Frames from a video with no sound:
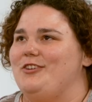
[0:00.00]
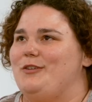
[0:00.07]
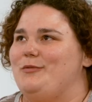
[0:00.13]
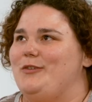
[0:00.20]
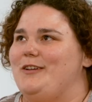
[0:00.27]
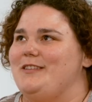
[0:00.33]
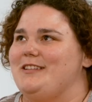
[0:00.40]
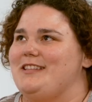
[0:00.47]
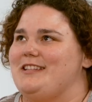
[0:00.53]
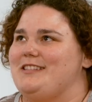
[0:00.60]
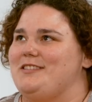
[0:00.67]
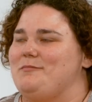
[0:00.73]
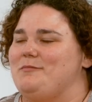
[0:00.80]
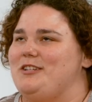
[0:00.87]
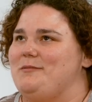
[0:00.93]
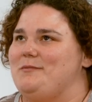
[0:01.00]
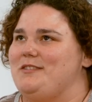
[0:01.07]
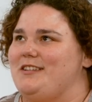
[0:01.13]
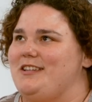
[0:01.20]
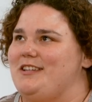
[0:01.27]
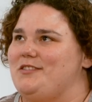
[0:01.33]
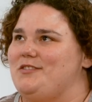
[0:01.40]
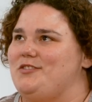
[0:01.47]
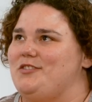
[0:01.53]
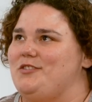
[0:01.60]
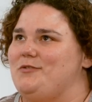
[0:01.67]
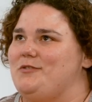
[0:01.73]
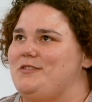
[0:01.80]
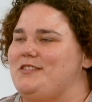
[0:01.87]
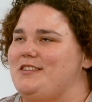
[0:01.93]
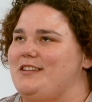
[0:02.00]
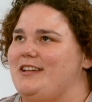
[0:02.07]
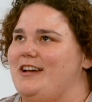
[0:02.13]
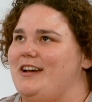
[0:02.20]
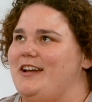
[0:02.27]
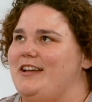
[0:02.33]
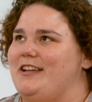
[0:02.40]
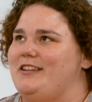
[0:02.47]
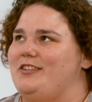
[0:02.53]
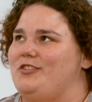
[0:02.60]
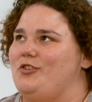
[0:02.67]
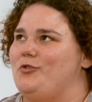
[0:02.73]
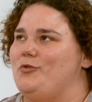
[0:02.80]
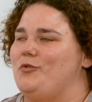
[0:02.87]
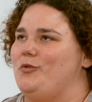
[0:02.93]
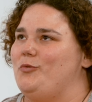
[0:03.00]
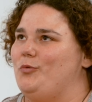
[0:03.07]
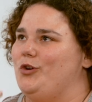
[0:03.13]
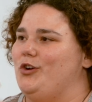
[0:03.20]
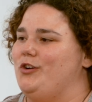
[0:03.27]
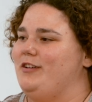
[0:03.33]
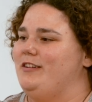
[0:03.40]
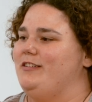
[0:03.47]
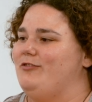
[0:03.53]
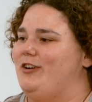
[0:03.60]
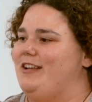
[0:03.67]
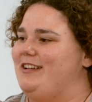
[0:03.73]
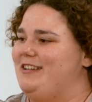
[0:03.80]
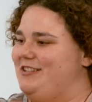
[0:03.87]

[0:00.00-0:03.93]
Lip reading: I find that that's sometimes the case too. It's like I know the word, right?